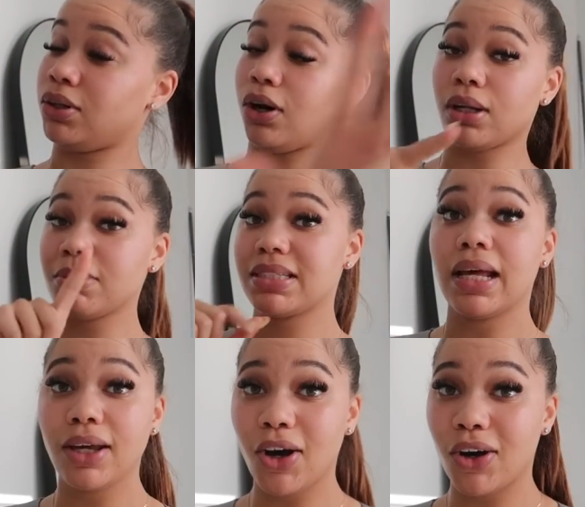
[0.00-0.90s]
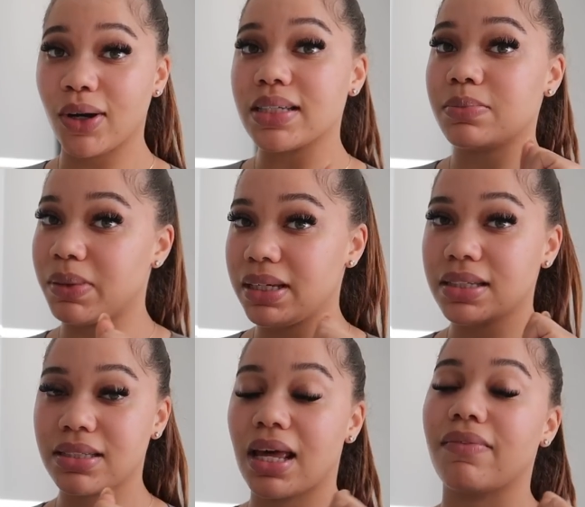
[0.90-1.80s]
all i'm gonna say y'all is be
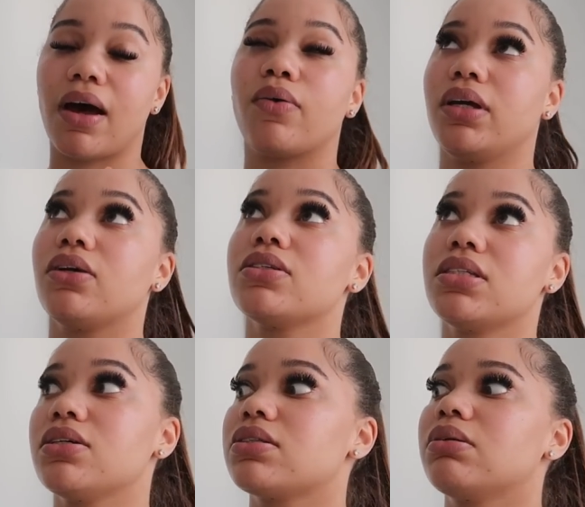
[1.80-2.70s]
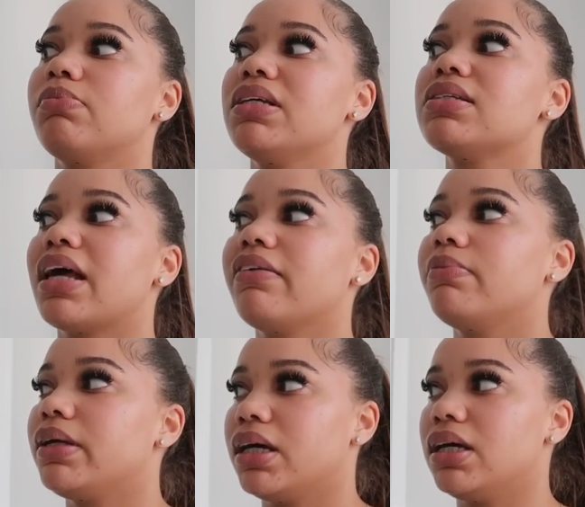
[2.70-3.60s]
safe out here seriously be safe
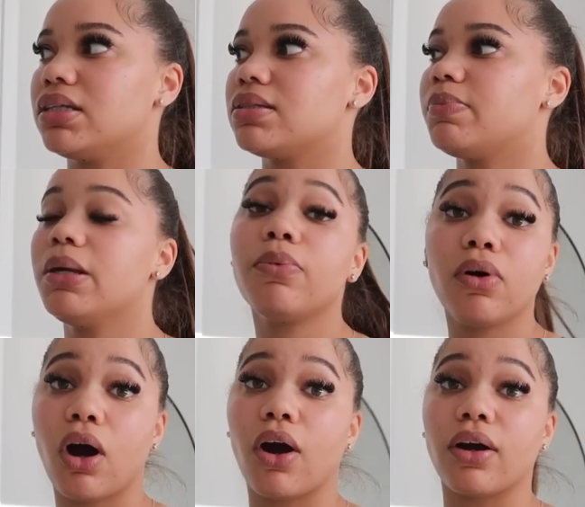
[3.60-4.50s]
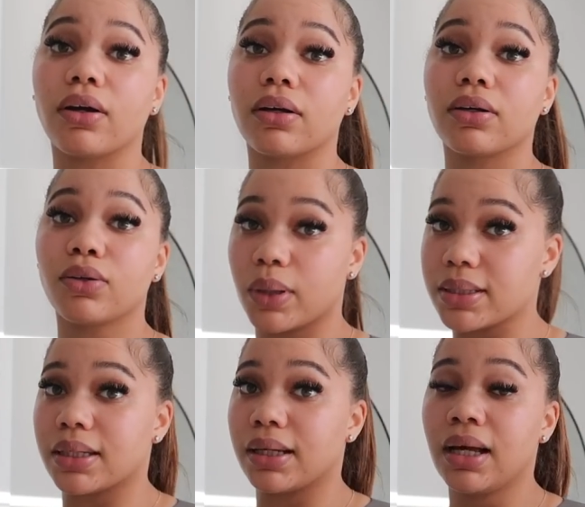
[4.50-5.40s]
because people are
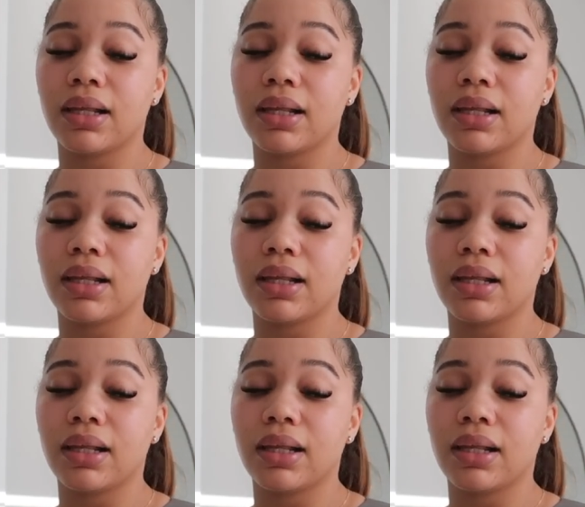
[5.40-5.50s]
crazy